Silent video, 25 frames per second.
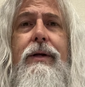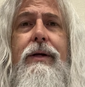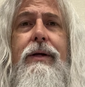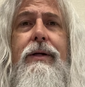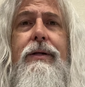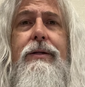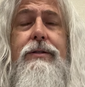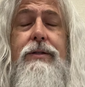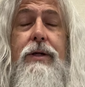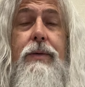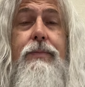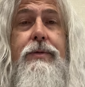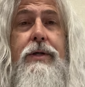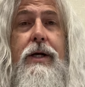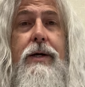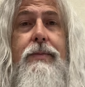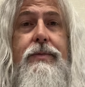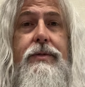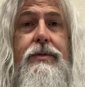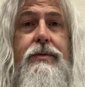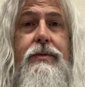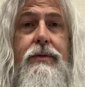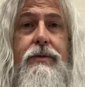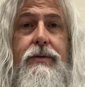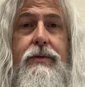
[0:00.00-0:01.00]

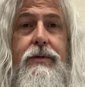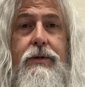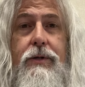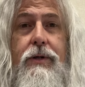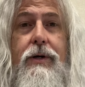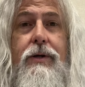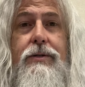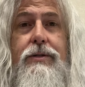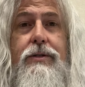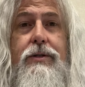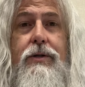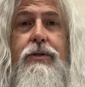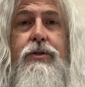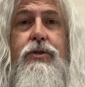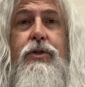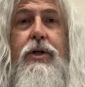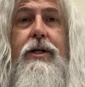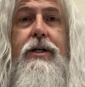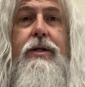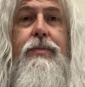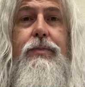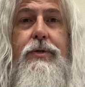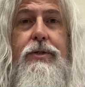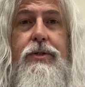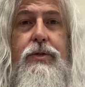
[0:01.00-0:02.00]
Sometimes you're also
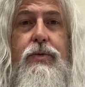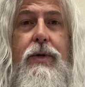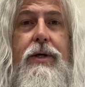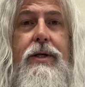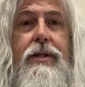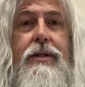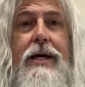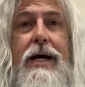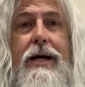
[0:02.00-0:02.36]
trying to persuade